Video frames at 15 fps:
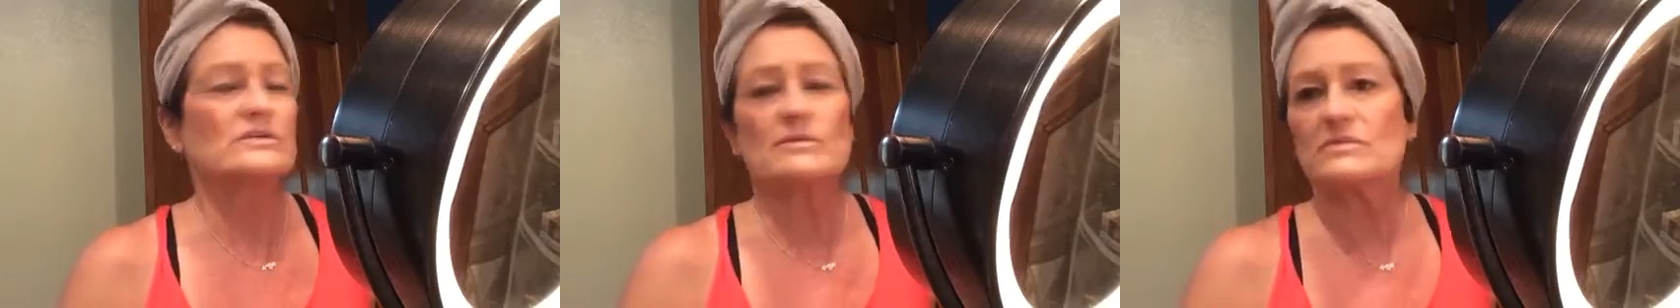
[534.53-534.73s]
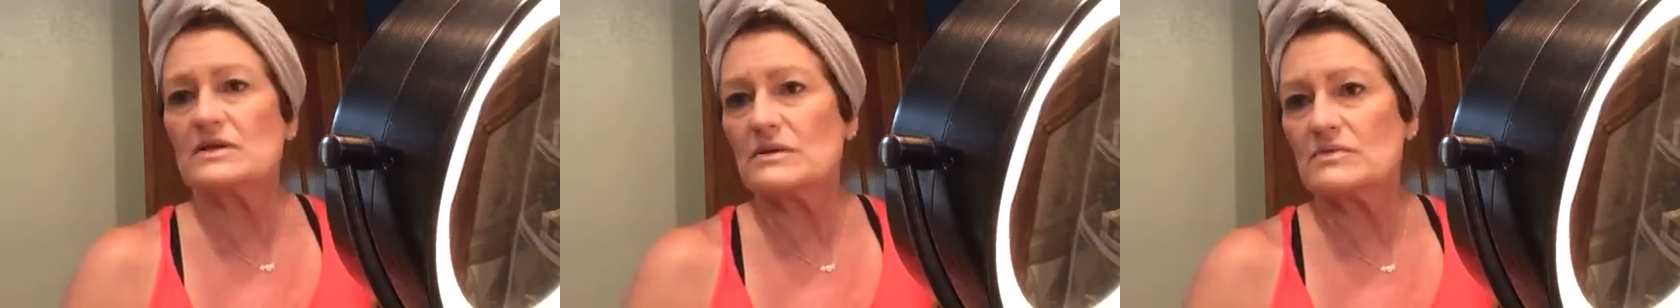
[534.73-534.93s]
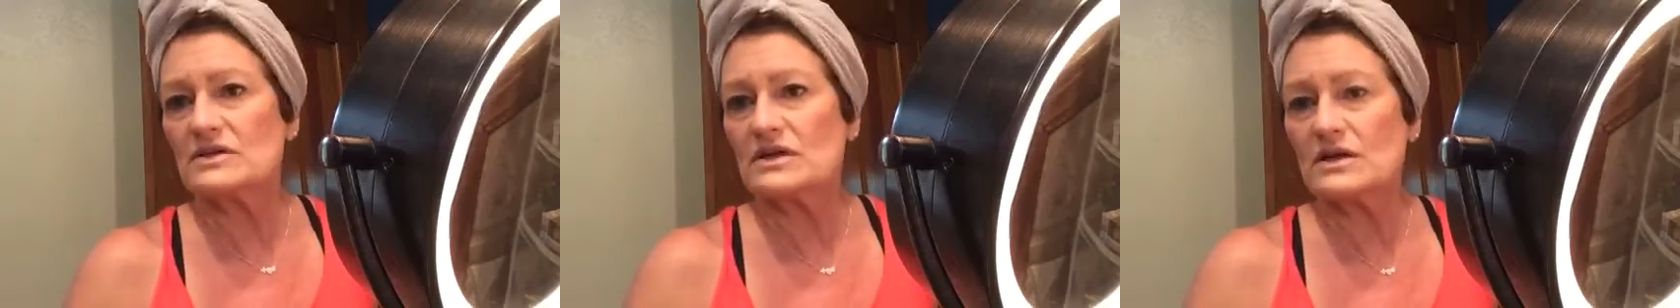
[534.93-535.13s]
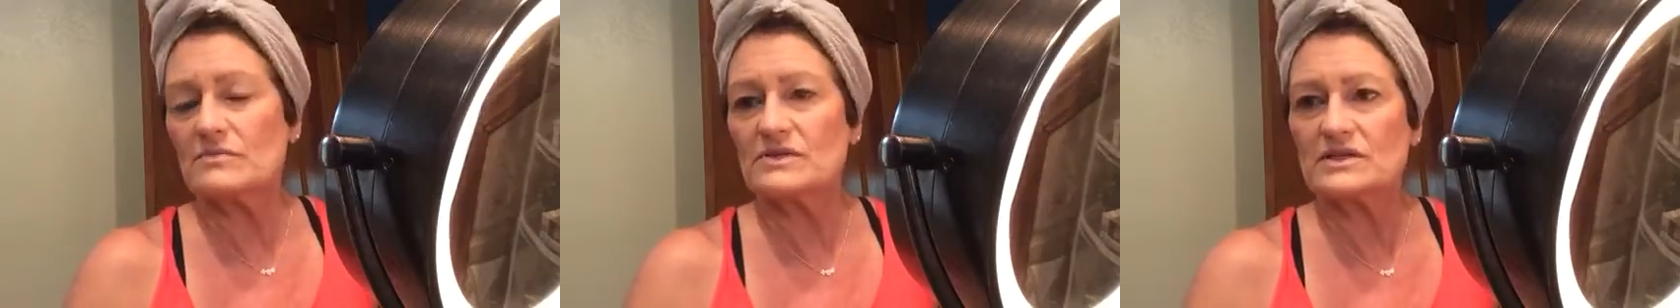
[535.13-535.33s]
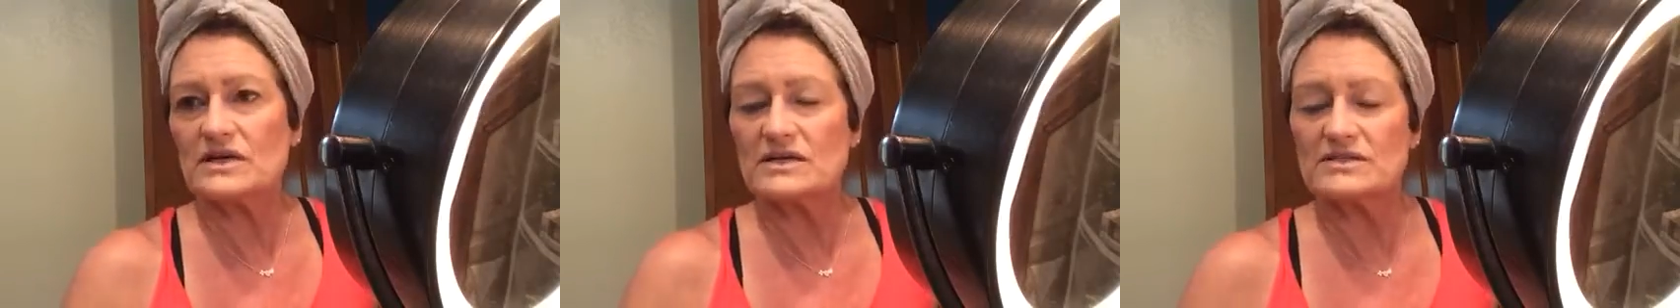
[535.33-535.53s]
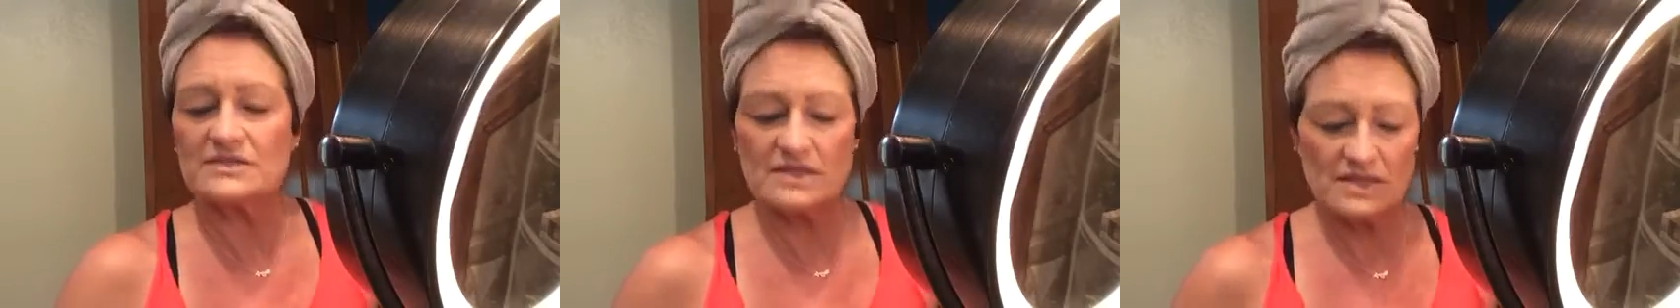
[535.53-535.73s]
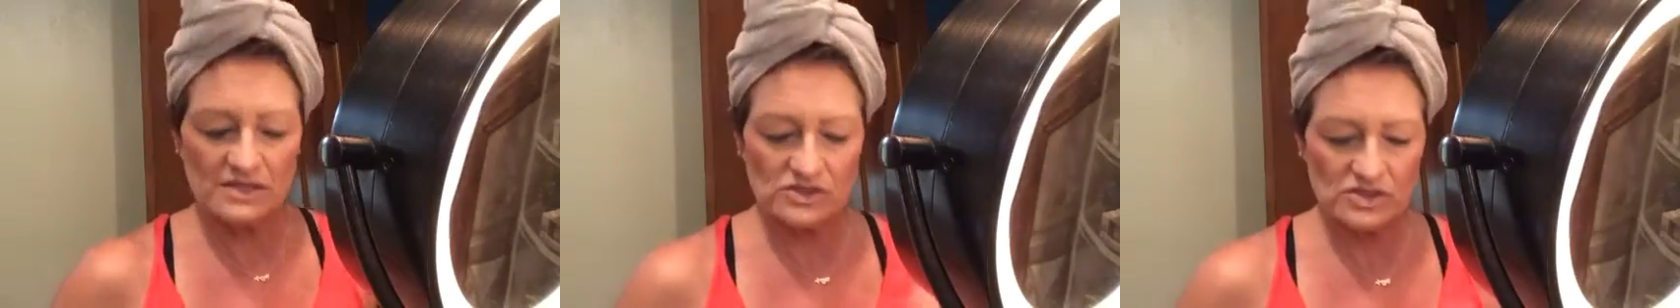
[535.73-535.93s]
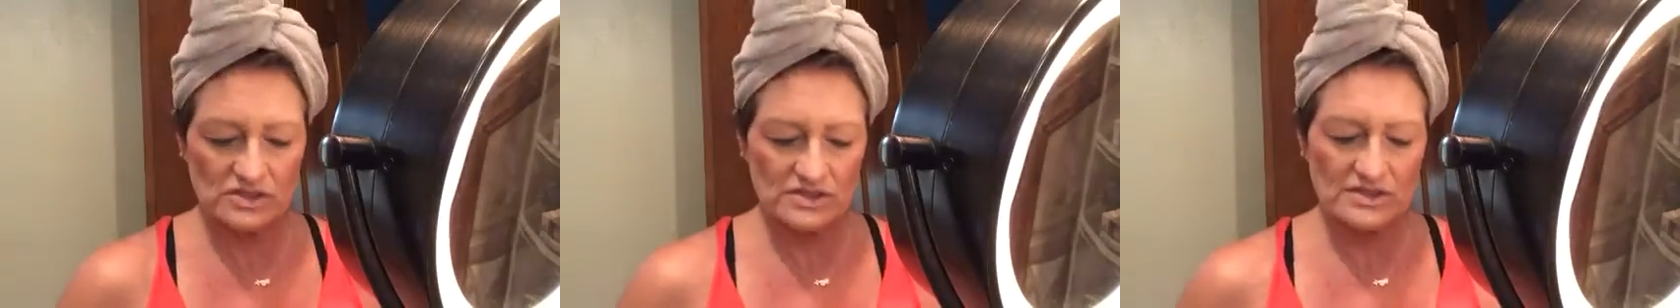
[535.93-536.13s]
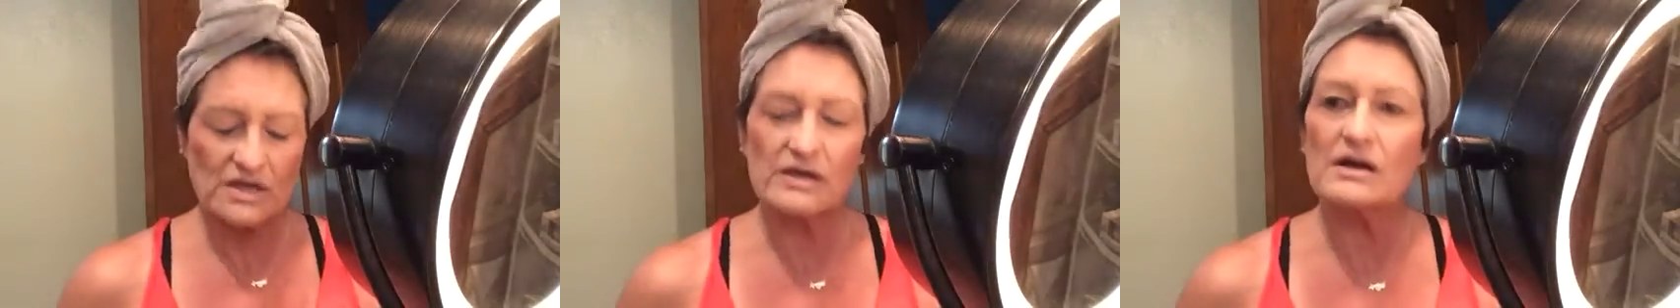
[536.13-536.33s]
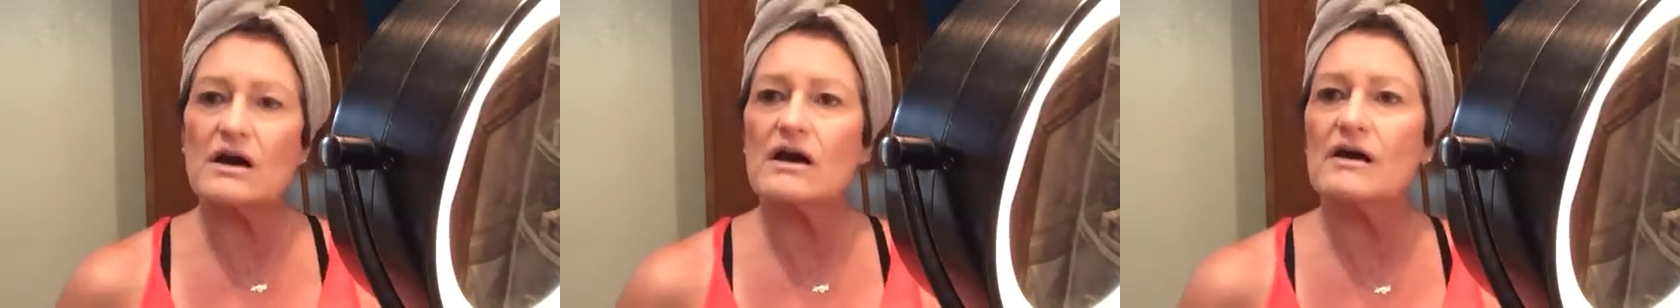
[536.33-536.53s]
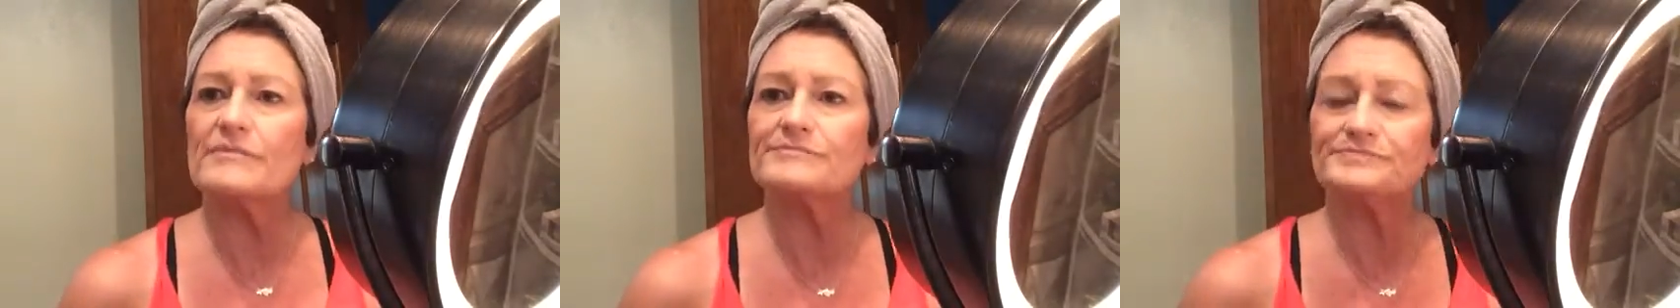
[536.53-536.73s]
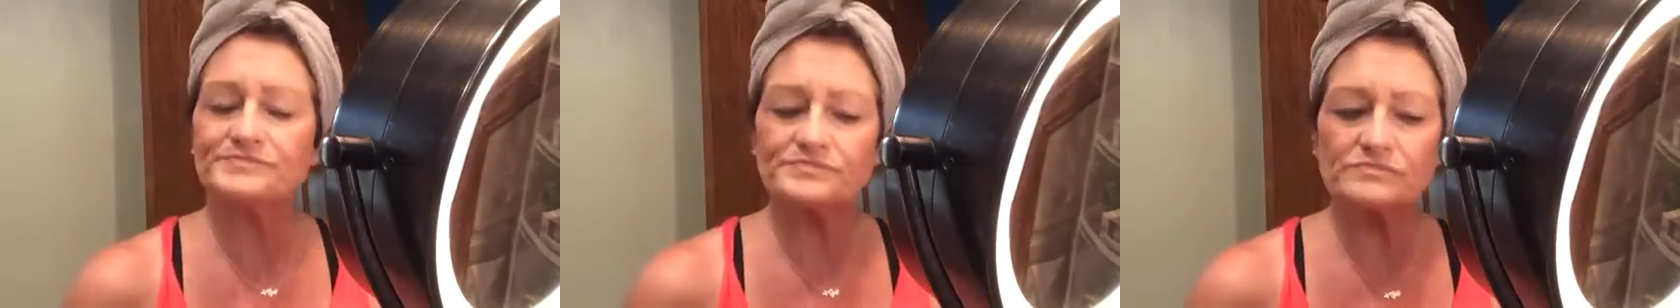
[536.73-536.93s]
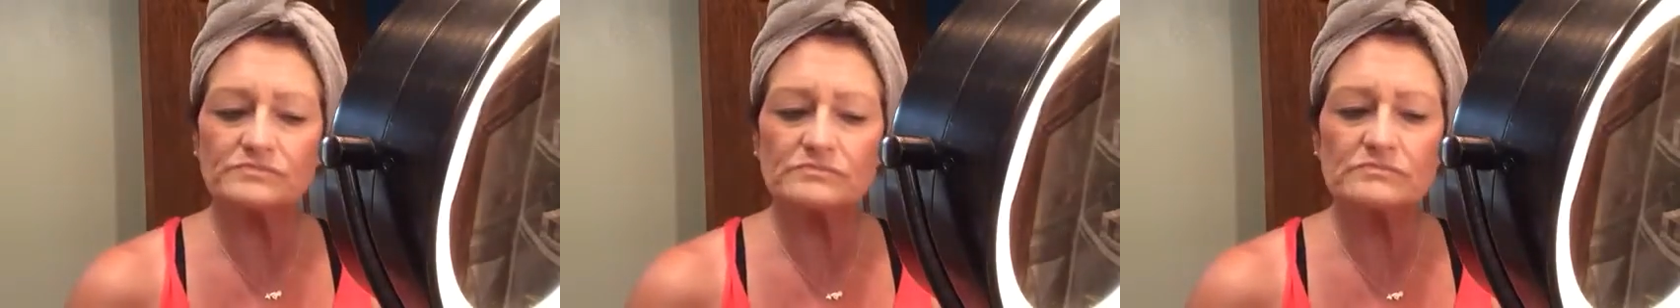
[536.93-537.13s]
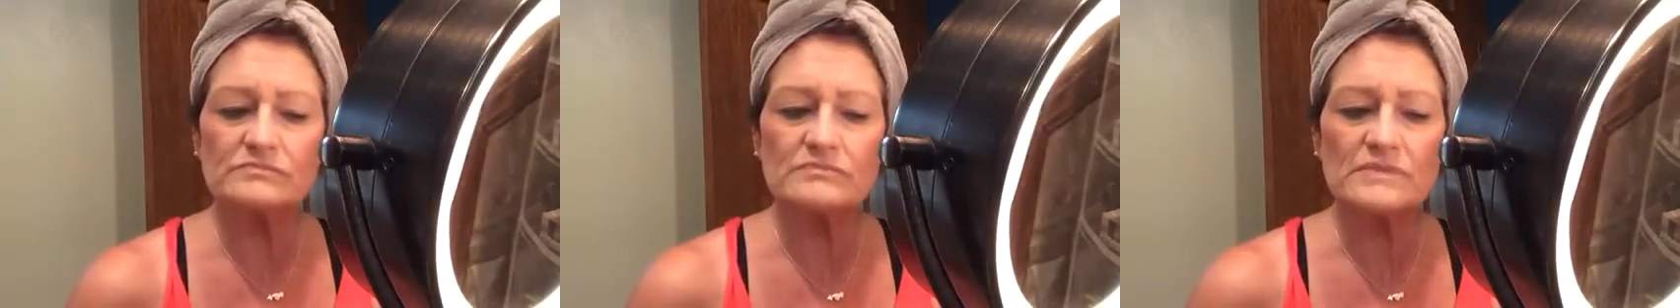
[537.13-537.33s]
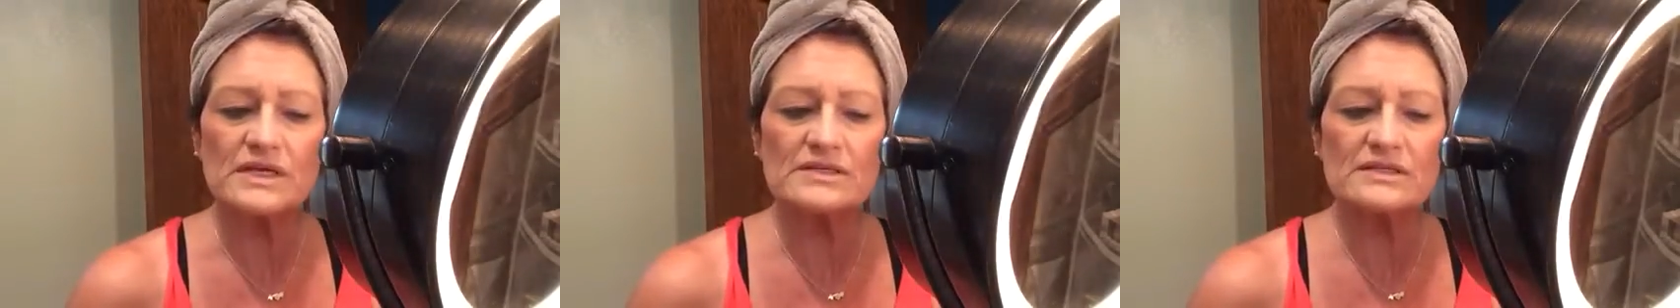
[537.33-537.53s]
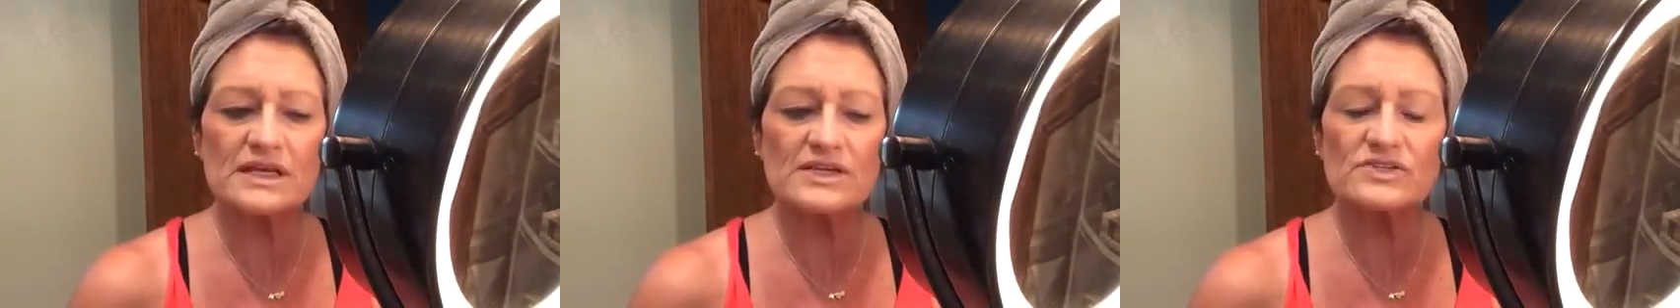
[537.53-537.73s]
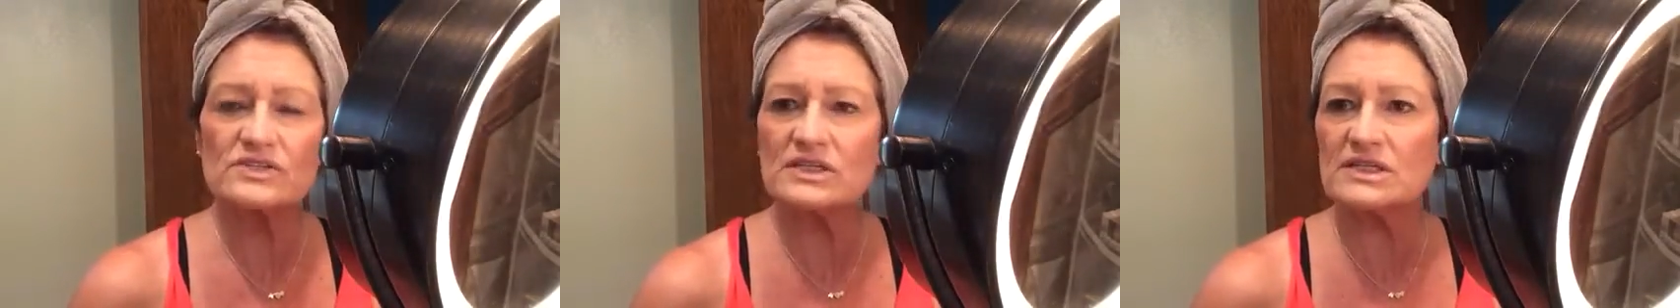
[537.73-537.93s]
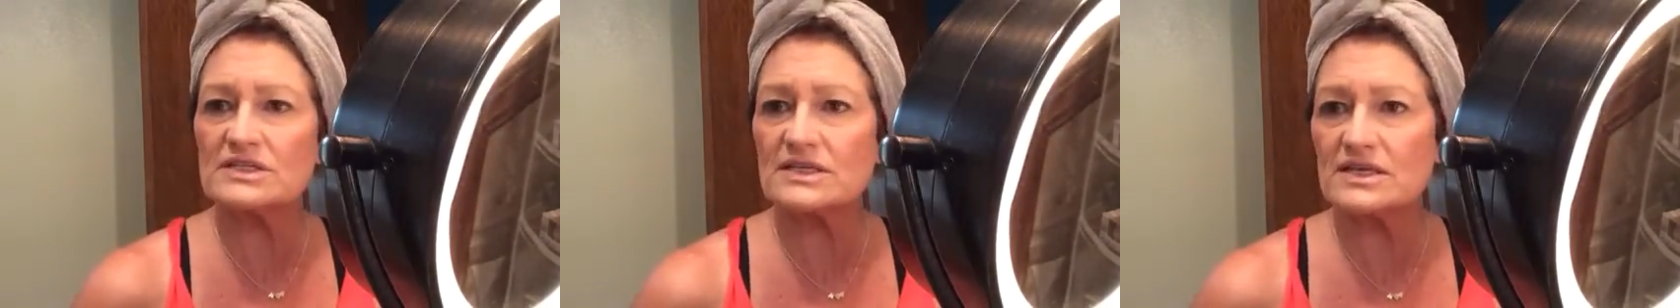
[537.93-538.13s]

www.SeneGence.com/Cindy's